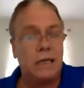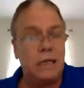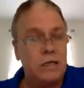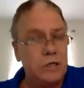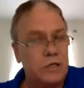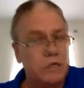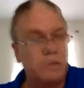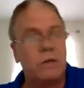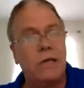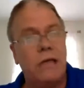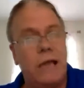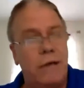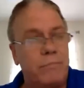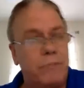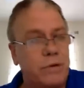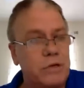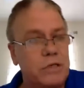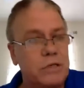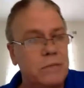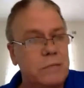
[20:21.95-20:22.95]
Again,
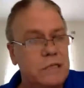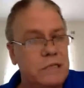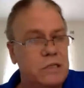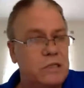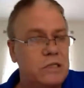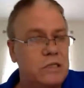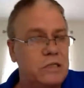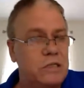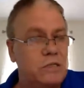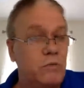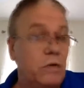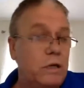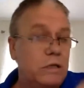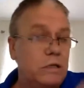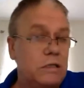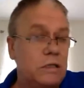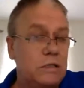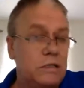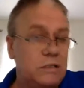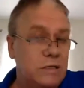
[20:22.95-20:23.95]
Joy had personal
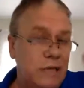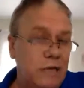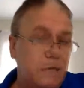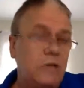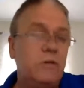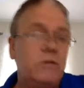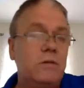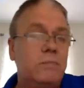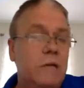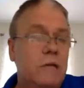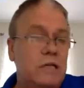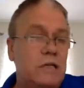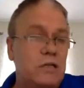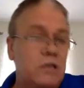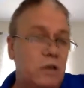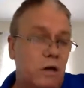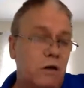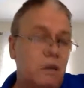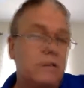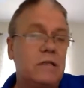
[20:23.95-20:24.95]
messages wanting to send you a
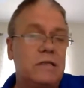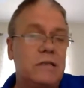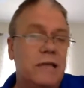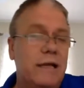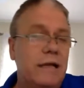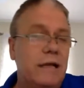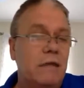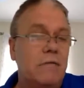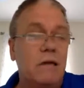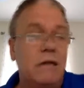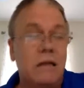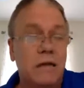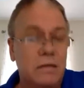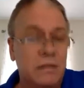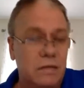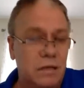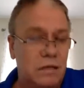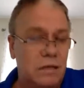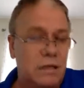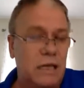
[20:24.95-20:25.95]
message on this
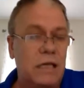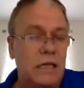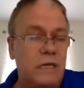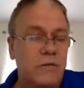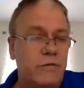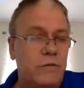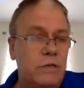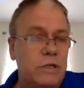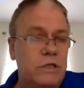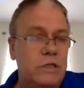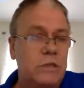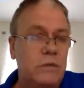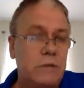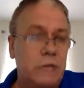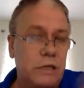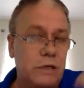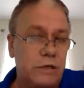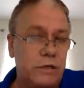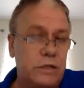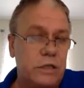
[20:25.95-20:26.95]
hangout to thank you for
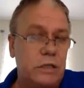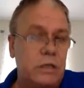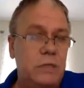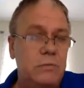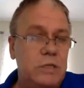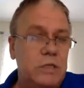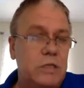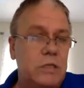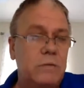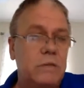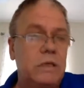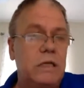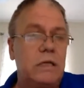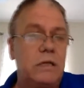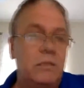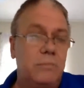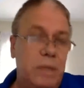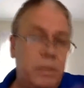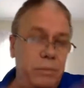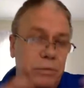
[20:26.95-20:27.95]
what you're doing and your team is
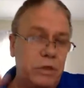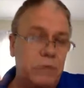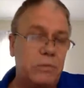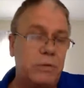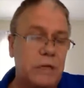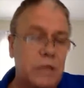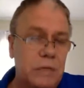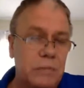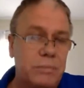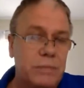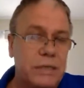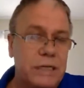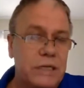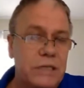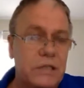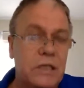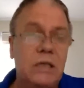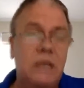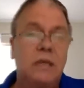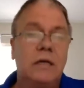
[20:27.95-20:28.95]
doing and the people you're putting
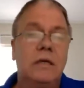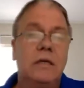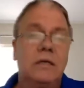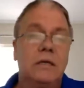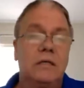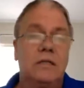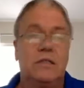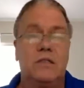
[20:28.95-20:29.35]
in place.